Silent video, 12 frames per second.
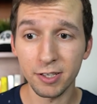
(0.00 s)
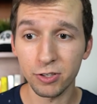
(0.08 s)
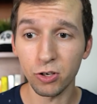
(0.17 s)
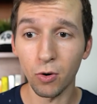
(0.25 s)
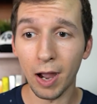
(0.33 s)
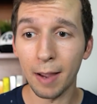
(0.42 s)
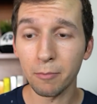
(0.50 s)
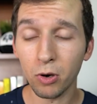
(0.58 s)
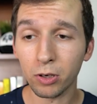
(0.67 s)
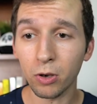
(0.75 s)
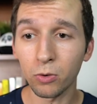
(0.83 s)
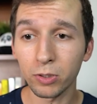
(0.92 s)
so I'm
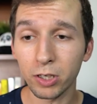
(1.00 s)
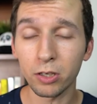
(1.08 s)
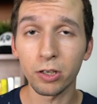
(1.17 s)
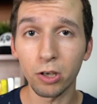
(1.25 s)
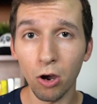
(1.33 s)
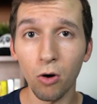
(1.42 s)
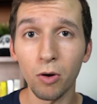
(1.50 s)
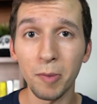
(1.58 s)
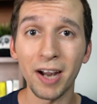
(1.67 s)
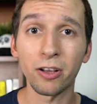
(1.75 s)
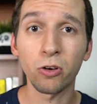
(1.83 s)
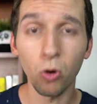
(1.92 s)
only gonna go
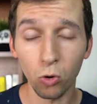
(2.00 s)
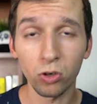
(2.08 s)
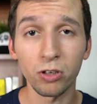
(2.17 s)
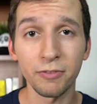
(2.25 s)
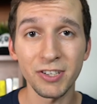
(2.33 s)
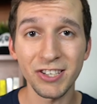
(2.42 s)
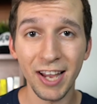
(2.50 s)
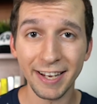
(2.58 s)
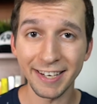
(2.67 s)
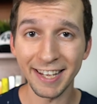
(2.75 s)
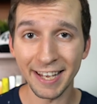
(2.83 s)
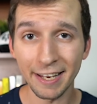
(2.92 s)
about a quarter of a
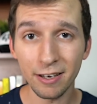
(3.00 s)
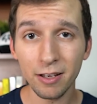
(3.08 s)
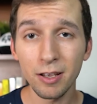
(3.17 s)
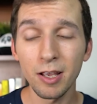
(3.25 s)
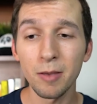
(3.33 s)
second in